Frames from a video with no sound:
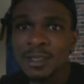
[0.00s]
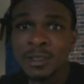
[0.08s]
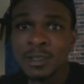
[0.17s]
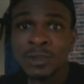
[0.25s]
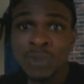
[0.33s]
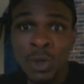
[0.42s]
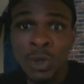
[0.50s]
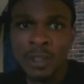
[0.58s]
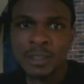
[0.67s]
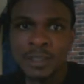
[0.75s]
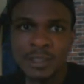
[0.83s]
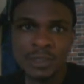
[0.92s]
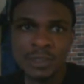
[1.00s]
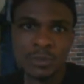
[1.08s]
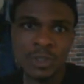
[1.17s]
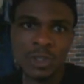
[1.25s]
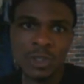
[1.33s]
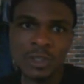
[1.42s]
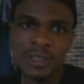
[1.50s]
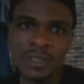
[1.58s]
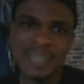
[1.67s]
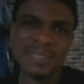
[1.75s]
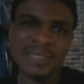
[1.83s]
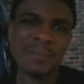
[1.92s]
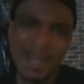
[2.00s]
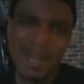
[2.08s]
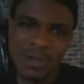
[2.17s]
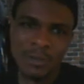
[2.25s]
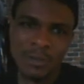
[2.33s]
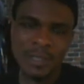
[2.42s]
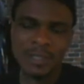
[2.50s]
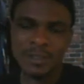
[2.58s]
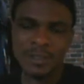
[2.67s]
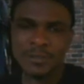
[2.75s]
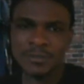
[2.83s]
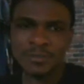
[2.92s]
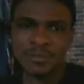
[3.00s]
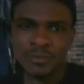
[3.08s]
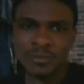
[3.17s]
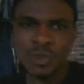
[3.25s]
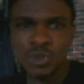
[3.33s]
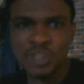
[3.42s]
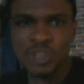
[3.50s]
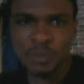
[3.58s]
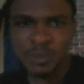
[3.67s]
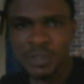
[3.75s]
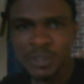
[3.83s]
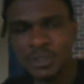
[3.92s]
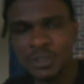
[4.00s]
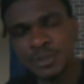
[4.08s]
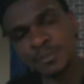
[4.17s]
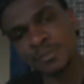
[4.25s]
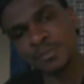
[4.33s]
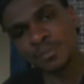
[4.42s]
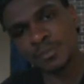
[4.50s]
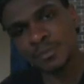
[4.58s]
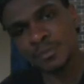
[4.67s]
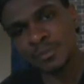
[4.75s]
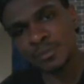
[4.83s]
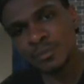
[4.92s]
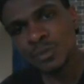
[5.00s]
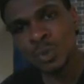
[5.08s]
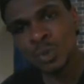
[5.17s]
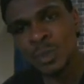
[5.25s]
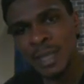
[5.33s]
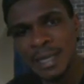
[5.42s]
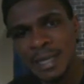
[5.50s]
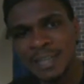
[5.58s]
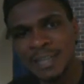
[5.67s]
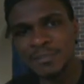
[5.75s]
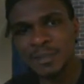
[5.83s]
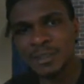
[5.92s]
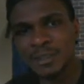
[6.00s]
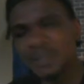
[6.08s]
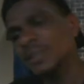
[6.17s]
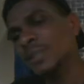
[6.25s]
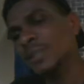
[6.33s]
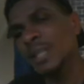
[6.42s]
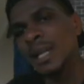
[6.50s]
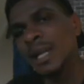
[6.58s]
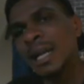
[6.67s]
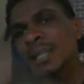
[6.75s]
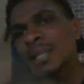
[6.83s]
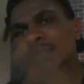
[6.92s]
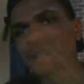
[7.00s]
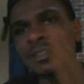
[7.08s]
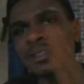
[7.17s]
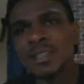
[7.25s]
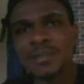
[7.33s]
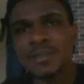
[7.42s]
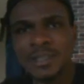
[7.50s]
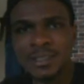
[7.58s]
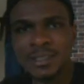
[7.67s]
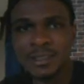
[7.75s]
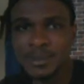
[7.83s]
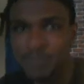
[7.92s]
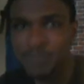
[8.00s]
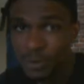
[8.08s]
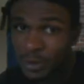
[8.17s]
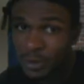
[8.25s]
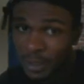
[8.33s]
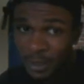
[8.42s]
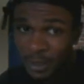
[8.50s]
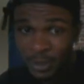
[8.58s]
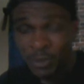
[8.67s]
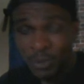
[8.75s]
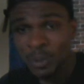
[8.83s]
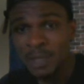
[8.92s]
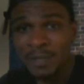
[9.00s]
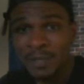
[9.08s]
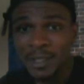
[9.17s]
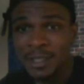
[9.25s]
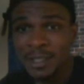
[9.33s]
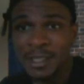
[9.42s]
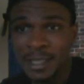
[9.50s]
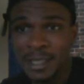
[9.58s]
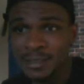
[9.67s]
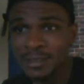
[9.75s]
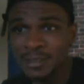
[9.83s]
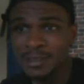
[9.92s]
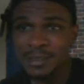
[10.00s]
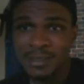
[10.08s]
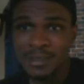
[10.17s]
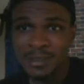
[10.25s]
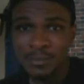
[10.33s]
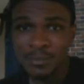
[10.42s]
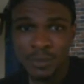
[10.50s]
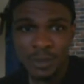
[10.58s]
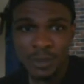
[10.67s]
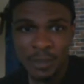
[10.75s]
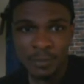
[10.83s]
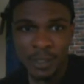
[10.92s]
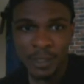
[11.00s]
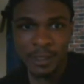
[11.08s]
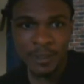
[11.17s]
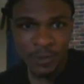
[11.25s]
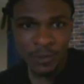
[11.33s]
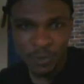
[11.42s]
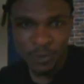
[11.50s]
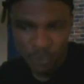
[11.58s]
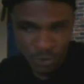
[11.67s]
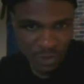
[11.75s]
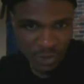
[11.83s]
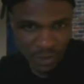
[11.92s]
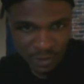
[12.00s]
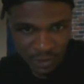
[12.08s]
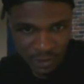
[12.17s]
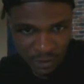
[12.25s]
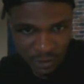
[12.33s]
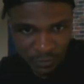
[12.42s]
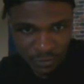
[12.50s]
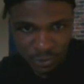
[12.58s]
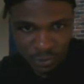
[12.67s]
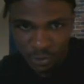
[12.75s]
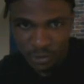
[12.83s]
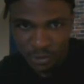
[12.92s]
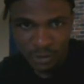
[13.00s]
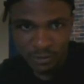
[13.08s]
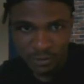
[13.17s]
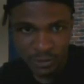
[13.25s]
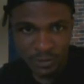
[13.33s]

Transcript: no editing will be done on it as a backup kind of. You zip it with the archive button and it saves as a zip folder. Whenever you need that program back, you use the retrieve to retrieve it.